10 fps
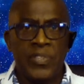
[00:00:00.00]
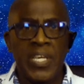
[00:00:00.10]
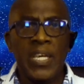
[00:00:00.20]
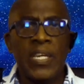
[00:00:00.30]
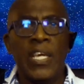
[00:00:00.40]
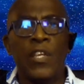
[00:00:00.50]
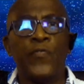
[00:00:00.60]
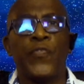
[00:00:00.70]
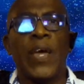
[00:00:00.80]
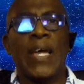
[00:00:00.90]
did
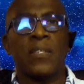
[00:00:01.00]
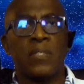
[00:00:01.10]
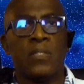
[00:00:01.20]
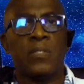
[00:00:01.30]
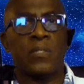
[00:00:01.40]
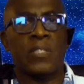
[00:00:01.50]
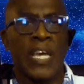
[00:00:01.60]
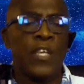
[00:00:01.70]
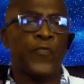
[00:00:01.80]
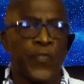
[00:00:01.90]
in fact
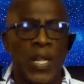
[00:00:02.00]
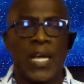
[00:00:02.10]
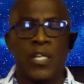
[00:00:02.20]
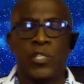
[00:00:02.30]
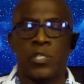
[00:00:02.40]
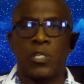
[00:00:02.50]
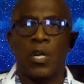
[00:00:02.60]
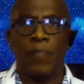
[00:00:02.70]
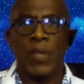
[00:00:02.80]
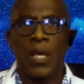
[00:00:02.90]
take flesh
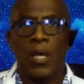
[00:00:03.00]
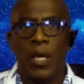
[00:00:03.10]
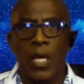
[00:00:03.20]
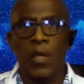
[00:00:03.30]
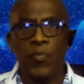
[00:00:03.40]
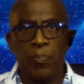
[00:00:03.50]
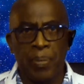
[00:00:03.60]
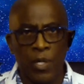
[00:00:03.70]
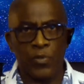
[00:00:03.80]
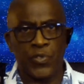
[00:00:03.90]
in the
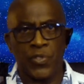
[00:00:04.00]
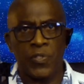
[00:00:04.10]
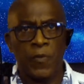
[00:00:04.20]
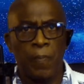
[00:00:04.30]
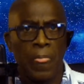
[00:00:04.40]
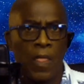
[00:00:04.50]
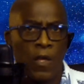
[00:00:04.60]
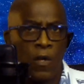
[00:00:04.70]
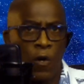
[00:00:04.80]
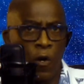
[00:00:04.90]
person
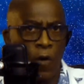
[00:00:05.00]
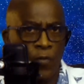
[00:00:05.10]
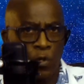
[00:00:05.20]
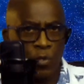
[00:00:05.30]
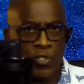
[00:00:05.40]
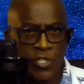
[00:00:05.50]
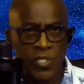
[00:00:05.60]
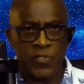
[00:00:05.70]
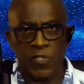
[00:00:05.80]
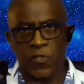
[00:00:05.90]
of the Lord
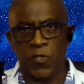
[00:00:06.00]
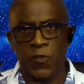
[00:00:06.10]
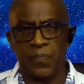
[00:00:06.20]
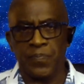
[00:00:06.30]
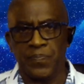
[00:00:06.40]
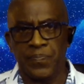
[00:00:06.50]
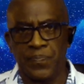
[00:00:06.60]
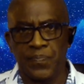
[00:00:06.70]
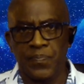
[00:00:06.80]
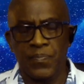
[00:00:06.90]
Jesus.
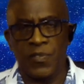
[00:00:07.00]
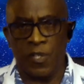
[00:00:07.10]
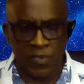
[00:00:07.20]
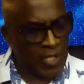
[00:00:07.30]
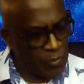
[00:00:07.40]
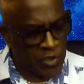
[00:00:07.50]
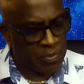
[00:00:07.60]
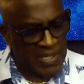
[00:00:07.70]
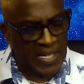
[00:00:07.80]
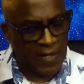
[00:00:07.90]
Y'all stay
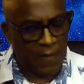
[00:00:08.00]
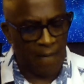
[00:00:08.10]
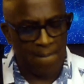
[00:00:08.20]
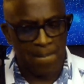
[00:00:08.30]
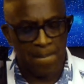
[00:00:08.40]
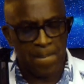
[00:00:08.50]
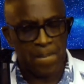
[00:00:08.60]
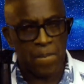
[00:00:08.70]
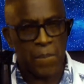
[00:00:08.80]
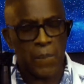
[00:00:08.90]
with me now.
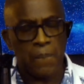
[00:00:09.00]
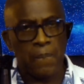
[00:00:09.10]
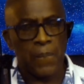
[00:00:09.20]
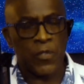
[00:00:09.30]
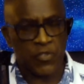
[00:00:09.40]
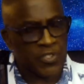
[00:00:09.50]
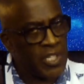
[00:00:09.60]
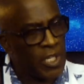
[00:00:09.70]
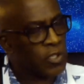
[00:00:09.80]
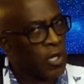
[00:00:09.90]
This is
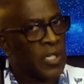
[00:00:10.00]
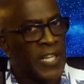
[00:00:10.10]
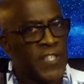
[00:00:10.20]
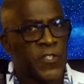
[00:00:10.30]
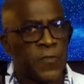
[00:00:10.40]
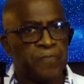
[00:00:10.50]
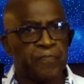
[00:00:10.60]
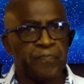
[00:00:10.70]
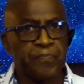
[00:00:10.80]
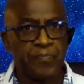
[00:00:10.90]
the incarnation.